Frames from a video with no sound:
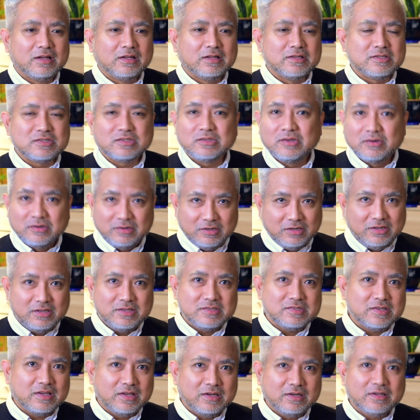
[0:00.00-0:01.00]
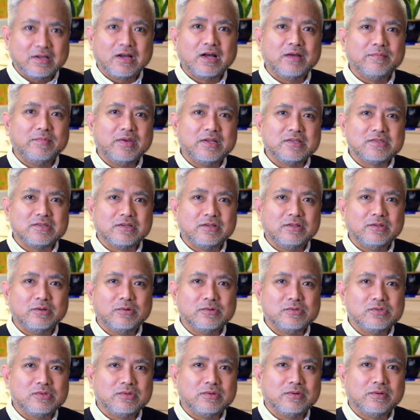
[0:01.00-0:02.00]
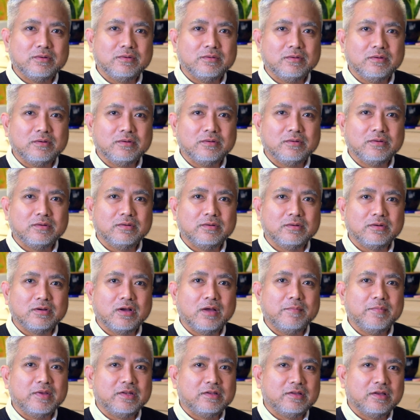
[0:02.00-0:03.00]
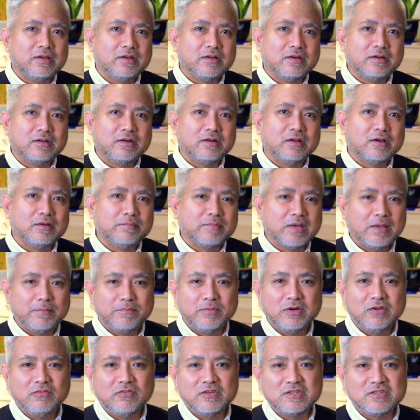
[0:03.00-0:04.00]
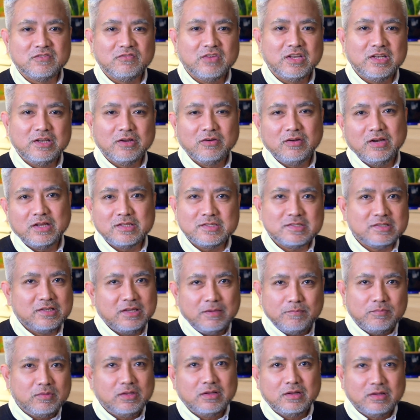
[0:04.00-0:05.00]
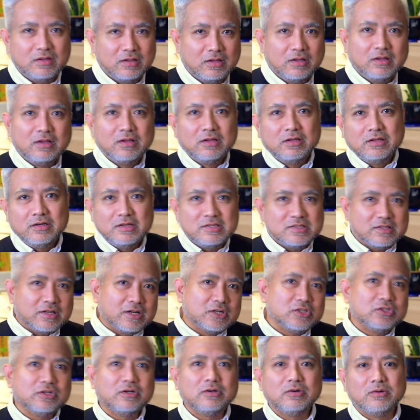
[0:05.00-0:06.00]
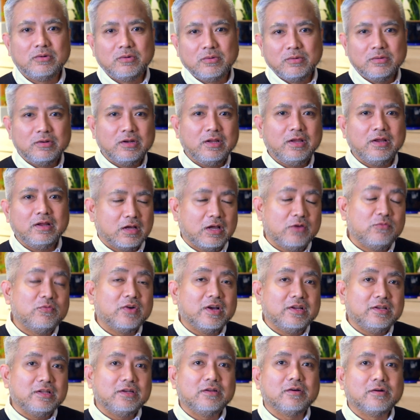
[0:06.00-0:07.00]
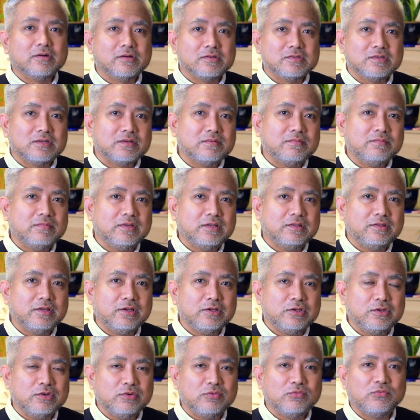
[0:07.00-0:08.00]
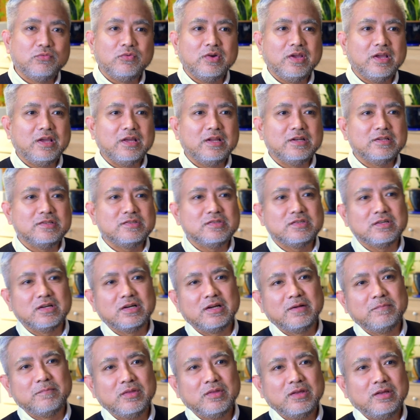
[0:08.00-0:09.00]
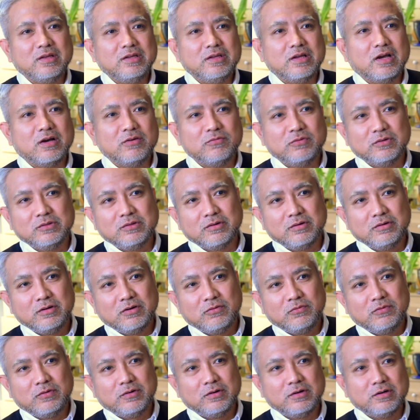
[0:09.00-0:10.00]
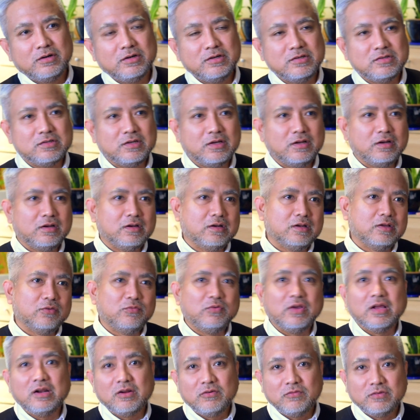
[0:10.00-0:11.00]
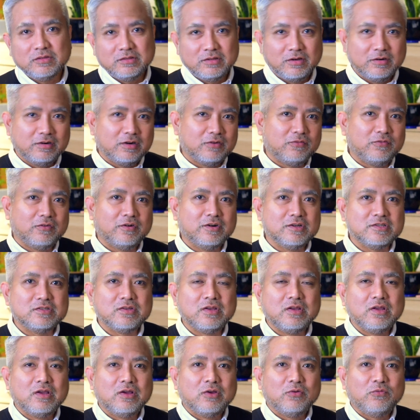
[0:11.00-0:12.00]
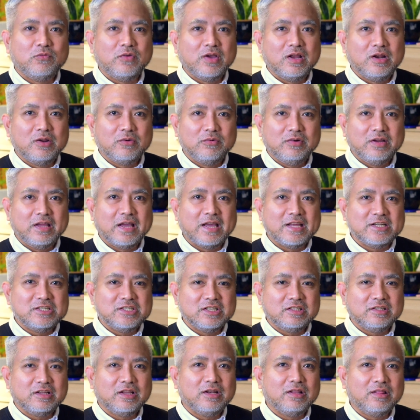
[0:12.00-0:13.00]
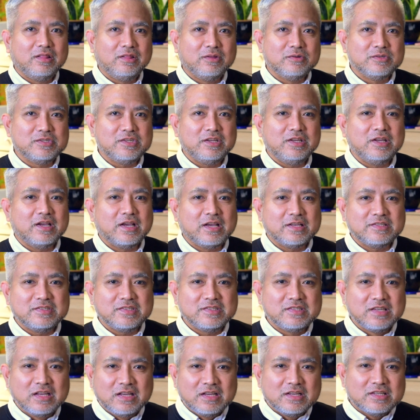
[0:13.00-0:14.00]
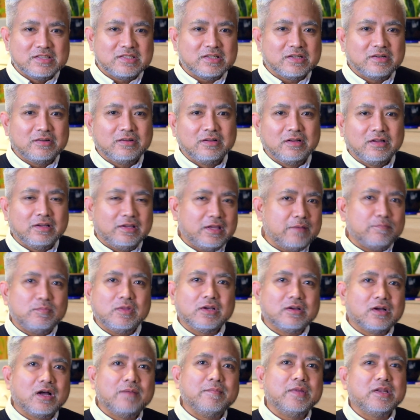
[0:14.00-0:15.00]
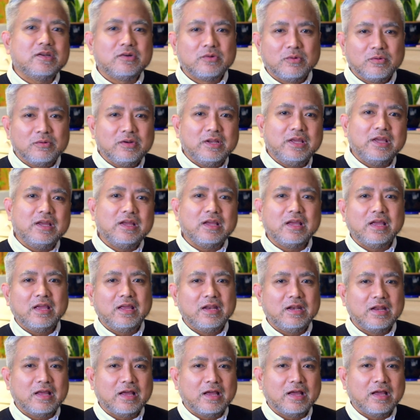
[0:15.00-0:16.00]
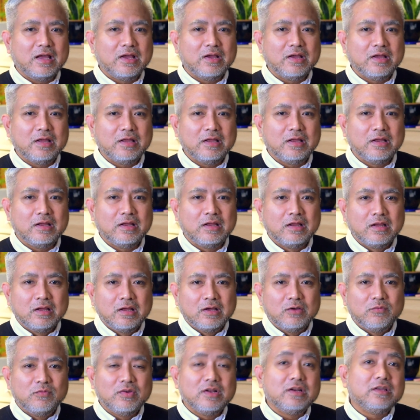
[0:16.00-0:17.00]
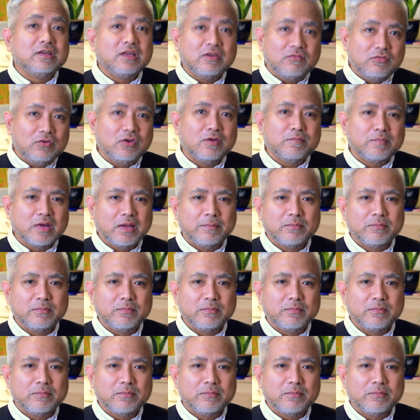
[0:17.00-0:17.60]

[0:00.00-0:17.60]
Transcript: stories and comments on those who commented on my previous video. Let's keep the discussion rolling. I find it awesome meeting new friends, young photographers and fellow photographers, fellow gadget enthusiasts. So keep the comment rolling, and I will give you my